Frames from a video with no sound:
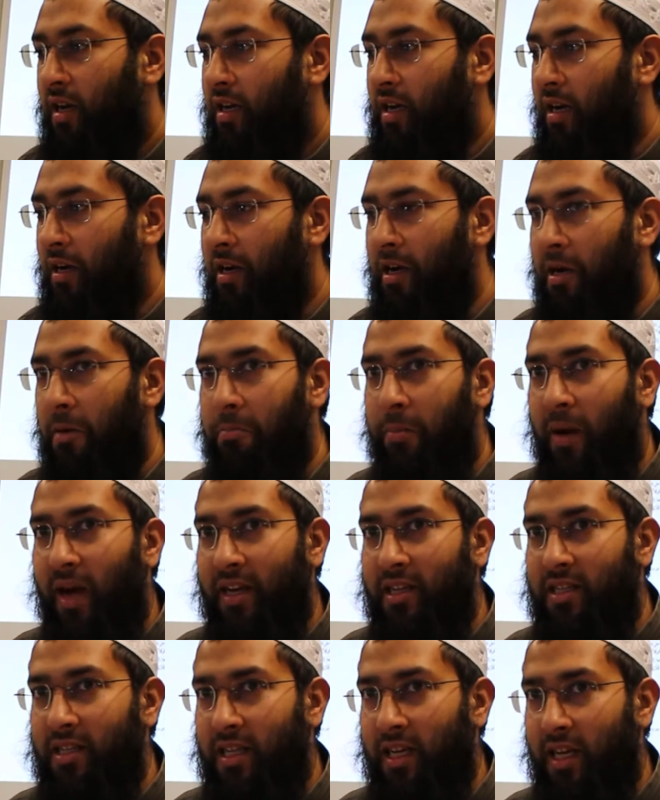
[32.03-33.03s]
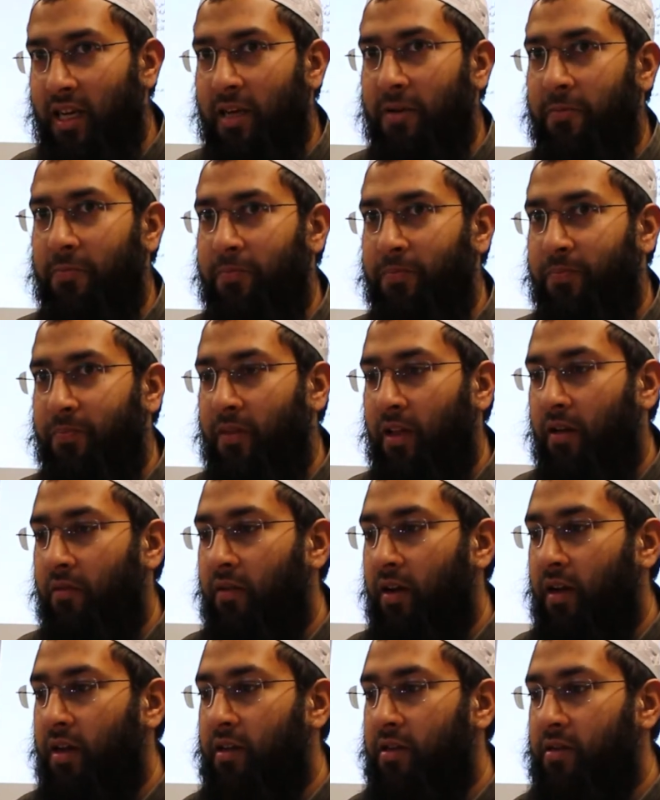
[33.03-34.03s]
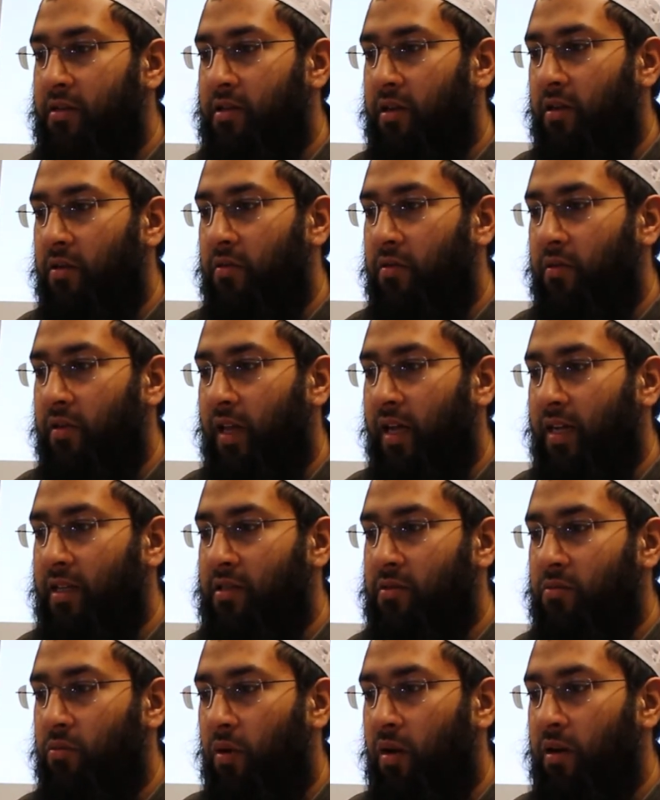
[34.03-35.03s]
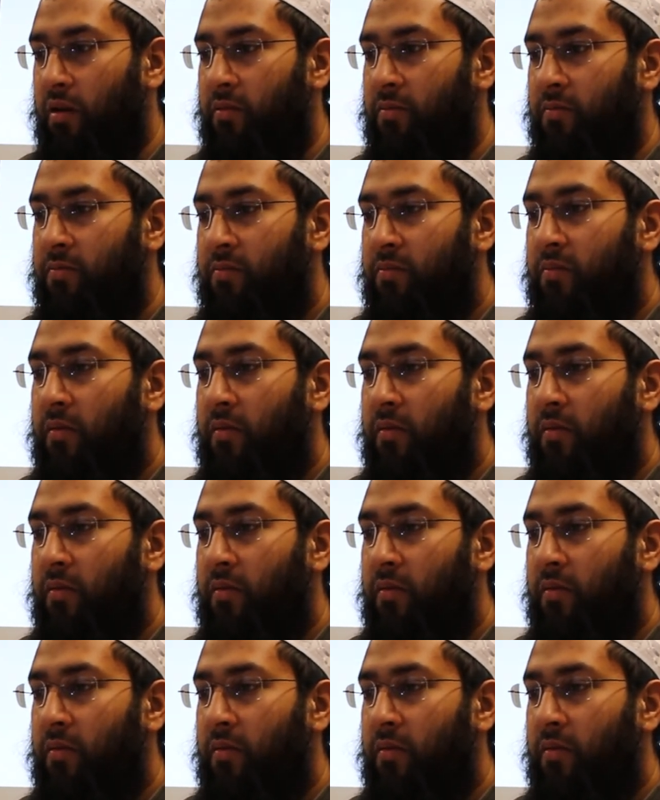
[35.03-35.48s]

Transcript: can come back to here. Right, so that's one.